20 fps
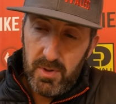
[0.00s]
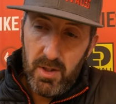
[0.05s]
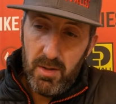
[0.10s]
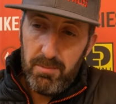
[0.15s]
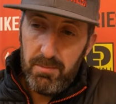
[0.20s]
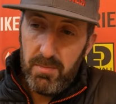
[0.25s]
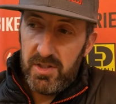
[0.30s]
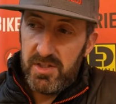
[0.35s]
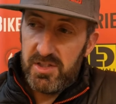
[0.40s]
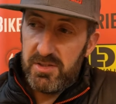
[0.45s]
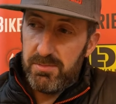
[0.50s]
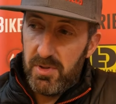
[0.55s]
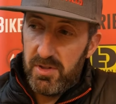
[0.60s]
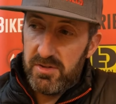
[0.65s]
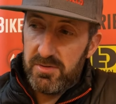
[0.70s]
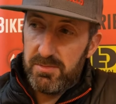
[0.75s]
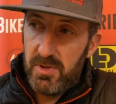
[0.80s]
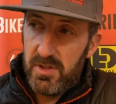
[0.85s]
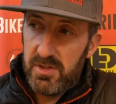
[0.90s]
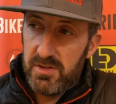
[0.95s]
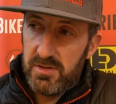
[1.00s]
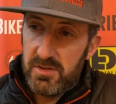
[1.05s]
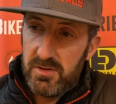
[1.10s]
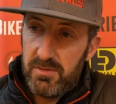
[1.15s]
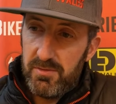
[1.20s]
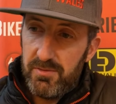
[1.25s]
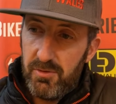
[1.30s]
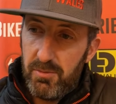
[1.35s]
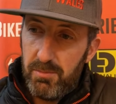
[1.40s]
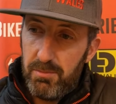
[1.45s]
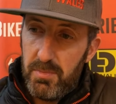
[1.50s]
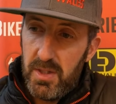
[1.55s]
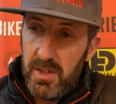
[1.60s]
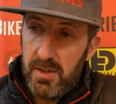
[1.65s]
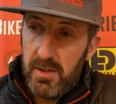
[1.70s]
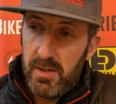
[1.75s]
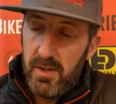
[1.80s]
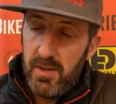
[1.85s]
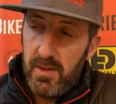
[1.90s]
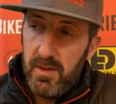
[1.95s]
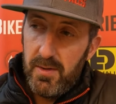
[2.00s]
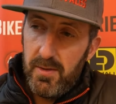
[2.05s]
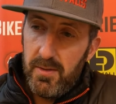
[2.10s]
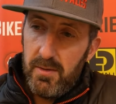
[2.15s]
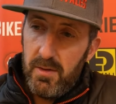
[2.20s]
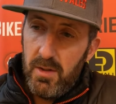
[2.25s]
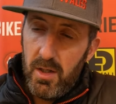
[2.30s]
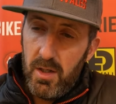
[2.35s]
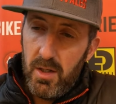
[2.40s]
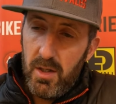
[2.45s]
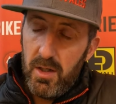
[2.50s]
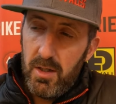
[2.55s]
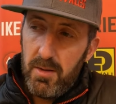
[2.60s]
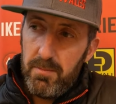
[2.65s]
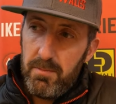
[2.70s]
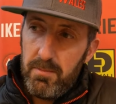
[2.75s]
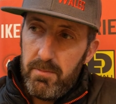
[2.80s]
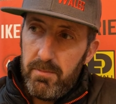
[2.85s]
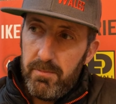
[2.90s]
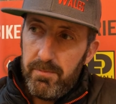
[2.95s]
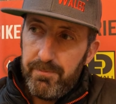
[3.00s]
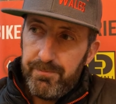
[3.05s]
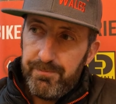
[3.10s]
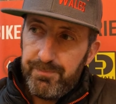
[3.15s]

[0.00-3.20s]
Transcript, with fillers: A must, must, must from me. Um,